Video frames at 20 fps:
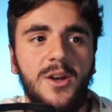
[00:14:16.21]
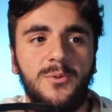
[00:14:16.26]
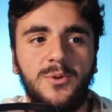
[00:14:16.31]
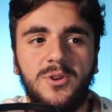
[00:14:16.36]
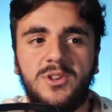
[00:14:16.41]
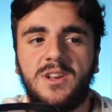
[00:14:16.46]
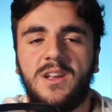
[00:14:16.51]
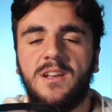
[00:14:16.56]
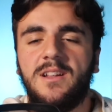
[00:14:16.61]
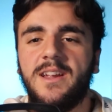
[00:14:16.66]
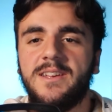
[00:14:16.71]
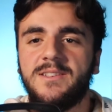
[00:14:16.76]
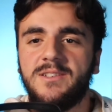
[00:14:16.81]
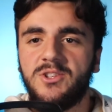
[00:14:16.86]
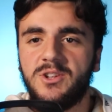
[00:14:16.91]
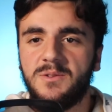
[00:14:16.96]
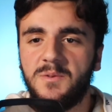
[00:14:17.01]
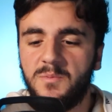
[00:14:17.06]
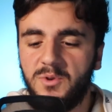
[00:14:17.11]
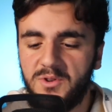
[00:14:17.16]
which, ladies
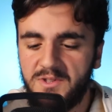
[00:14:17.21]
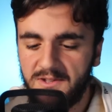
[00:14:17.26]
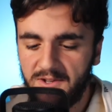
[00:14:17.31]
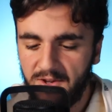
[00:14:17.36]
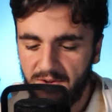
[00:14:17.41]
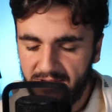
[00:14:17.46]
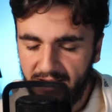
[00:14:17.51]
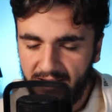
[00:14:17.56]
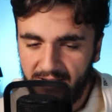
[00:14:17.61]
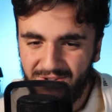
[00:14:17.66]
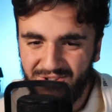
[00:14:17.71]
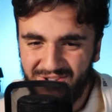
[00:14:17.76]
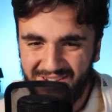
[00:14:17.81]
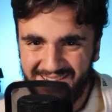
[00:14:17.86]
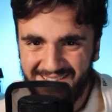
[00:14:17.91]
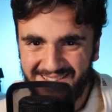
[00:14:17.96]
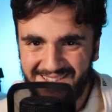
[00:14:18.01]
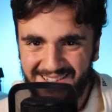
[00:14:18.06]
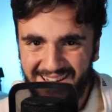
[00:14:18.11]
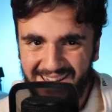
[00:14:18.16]
and gentlemen, boys and girls, as you
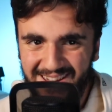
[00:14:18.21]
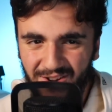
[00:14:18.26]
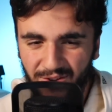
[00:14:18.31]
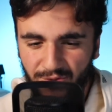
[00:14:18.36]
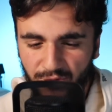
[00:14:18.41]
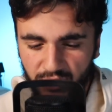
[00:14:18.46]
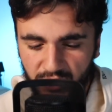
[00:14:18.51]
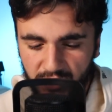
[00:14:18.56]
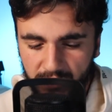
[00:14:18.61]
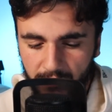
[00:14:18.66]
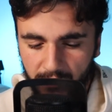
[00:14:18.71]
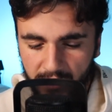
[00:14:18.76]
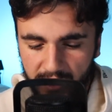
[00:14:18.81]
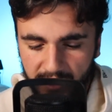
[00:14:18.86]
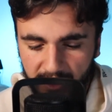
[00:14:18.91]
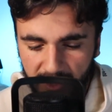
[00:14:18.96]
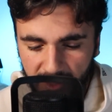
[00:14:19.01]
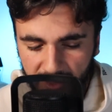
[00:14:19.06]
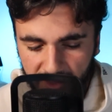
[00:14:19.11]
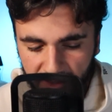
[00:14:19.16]
can see on the
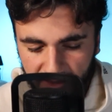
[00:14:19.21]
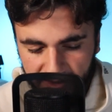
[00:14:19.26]
screen,